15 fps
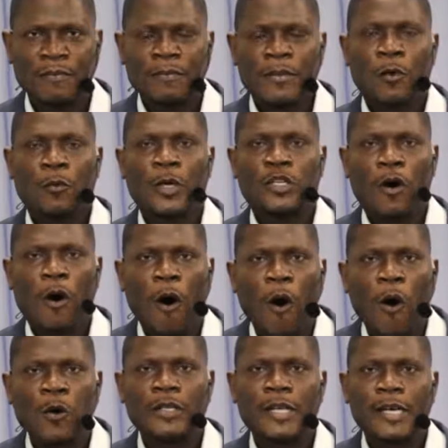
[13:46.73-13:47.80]
With
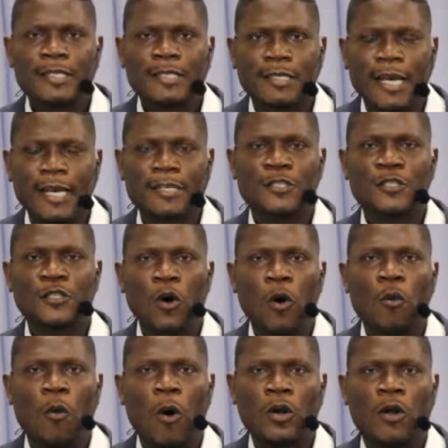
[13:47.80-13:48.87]
all these things, no
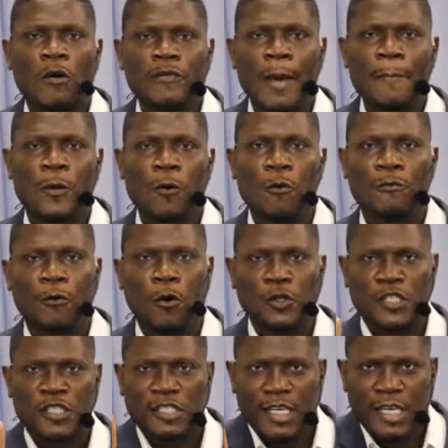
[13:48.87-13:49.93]
one of them could
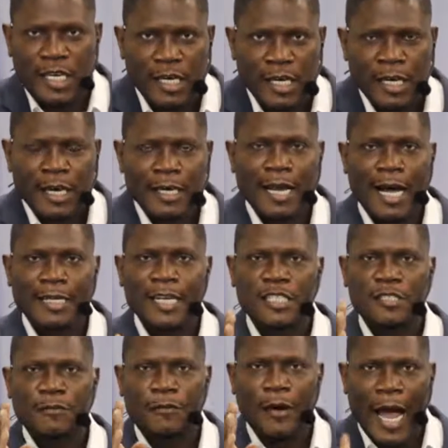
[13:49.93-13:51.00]
foresee that this
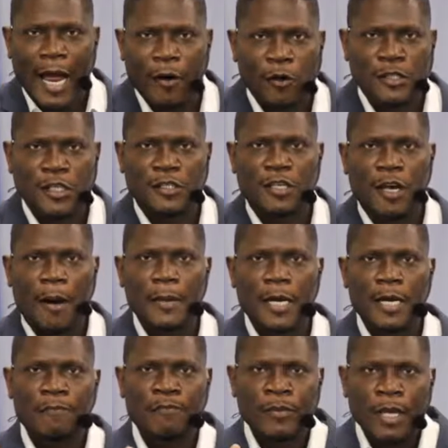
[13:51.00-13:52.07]
virus is
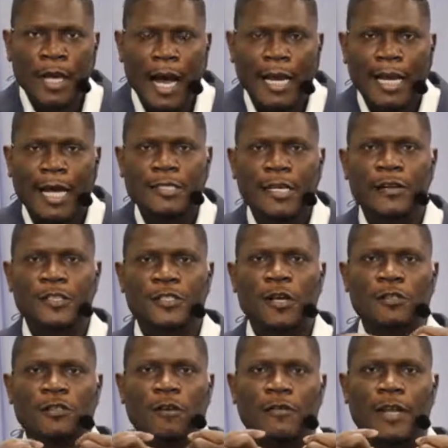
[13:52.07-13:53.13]
coming, and as a result
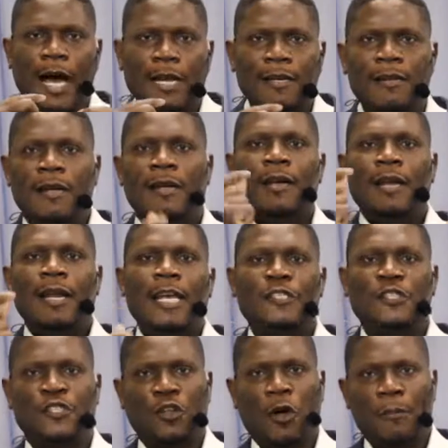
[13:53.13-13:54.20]
of that, let's
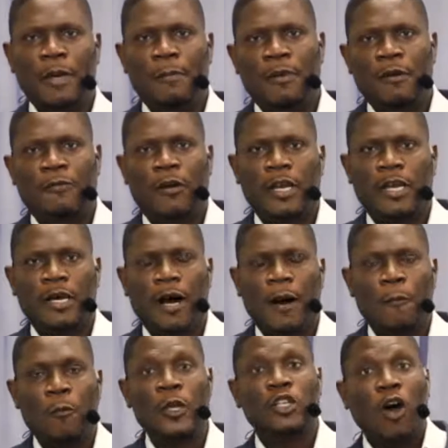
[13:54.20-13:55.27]
stop it before it comes.
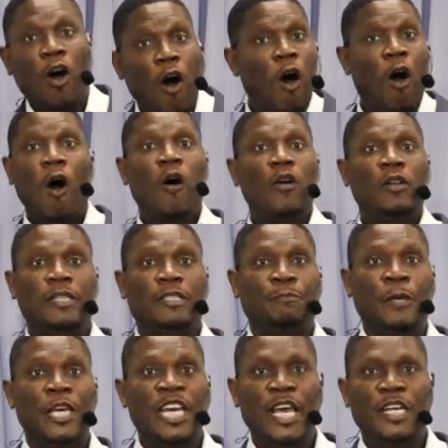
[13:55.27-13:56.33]
With all the
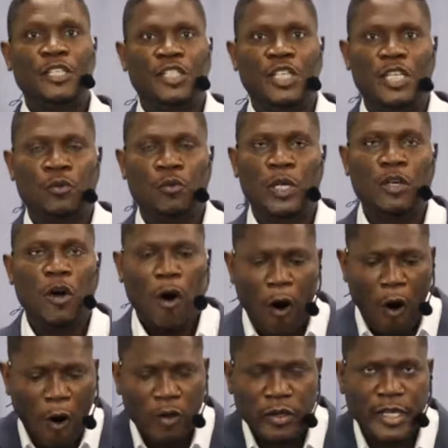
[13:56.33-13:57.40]
PhDs, with
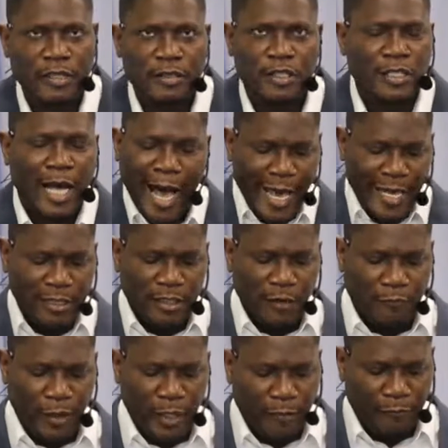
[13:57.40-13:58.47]
all the
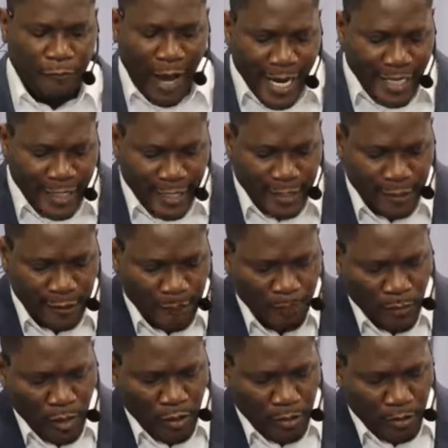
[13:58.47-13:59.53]
scientific findings,
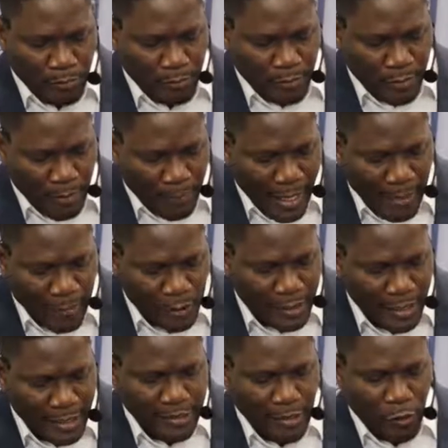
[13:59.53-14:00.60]
the Bible
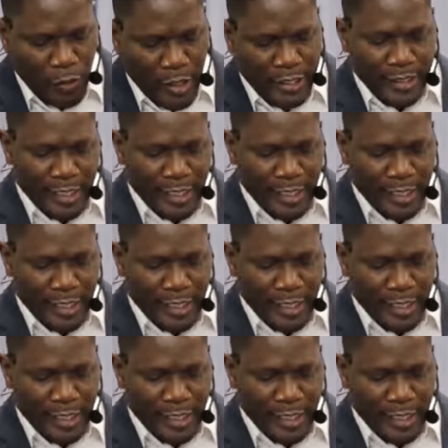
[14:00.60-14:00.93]
says the reason